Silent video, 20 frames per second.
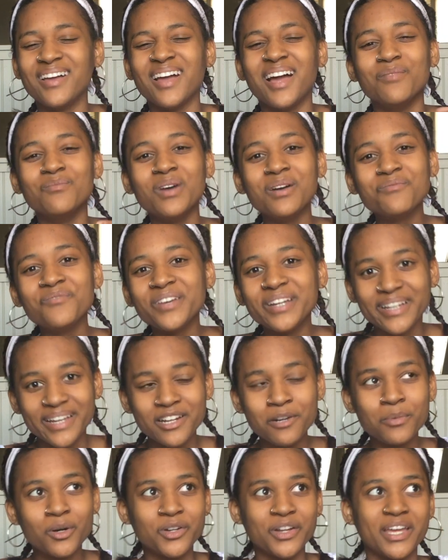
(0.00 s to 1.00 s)
I'm
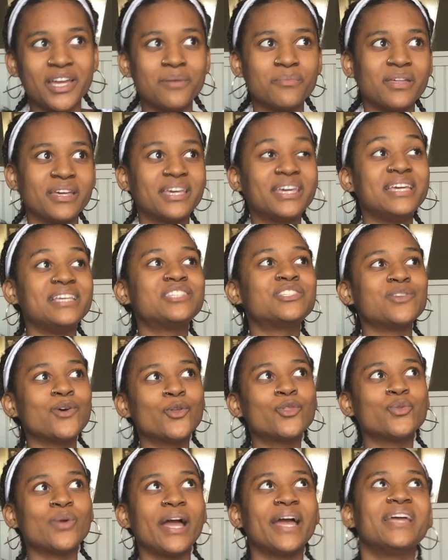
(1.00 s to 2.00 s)
unforgettable to him. Like, he's so
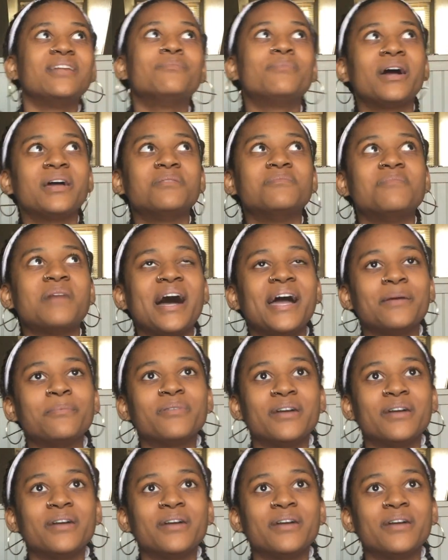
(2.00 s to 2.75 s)
threatened by my